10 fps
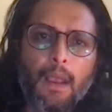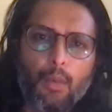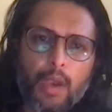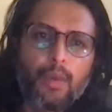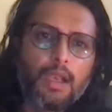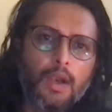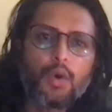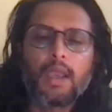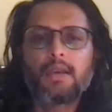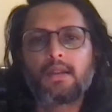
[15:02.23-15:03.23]
when we
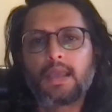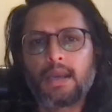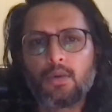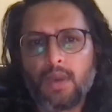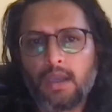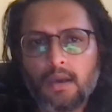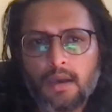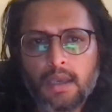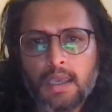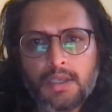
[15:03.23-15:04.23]
look at it that way,
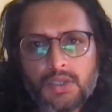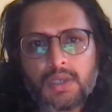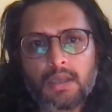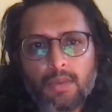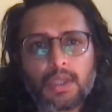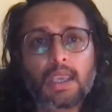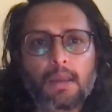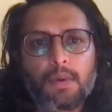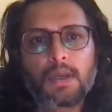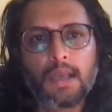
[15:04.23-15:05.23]
history with a
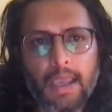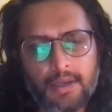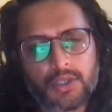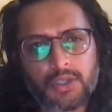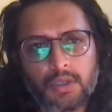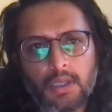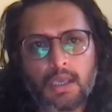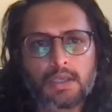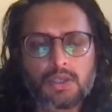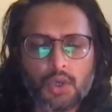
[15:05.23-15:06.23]
capital H, the
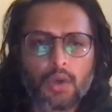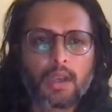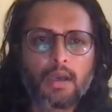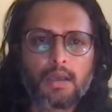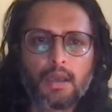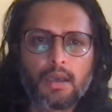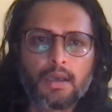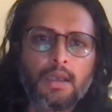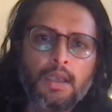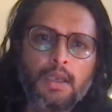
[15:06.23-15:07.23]
Historia
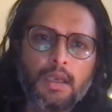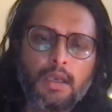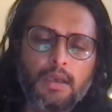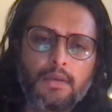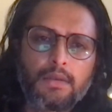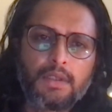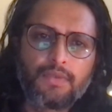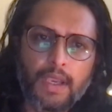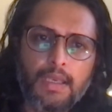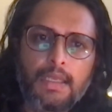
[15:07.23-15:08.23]

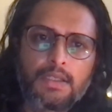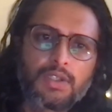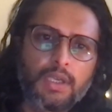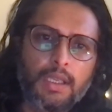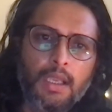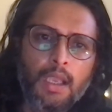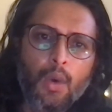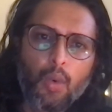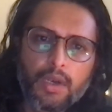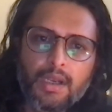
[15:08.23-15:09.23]
defined history,
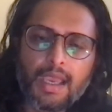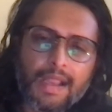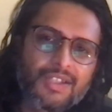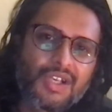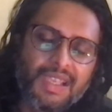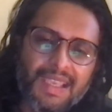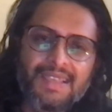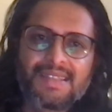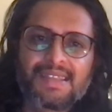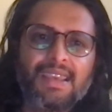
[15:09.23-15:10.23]
what it actually
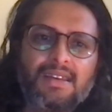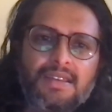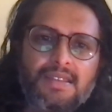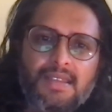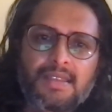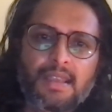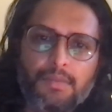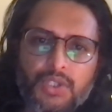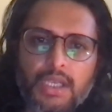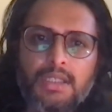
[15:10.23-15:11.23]
is, it is the
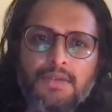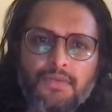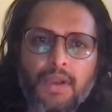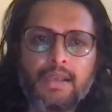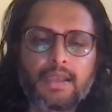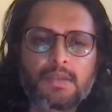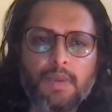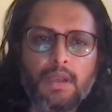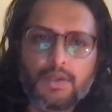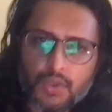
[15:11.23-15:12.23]
subjective felt
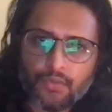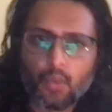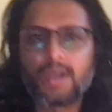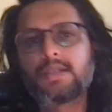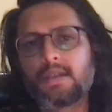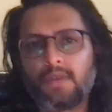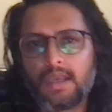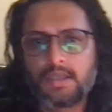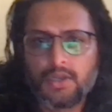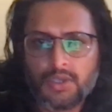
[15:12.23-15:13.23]
experience of one
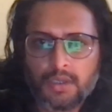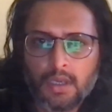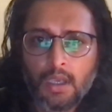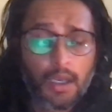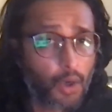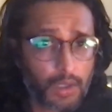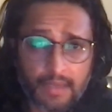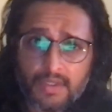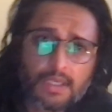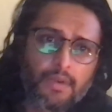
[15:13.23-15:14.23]
civilization, not
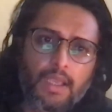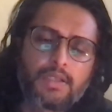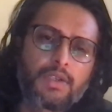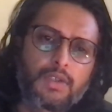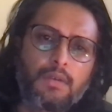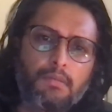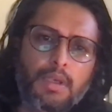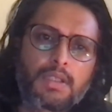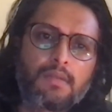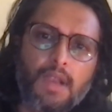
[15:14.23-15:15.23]
our civilization, but
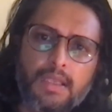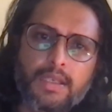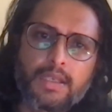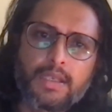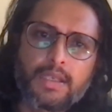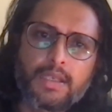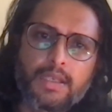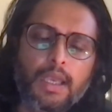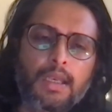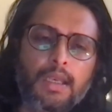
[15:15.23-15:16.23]
a civilization that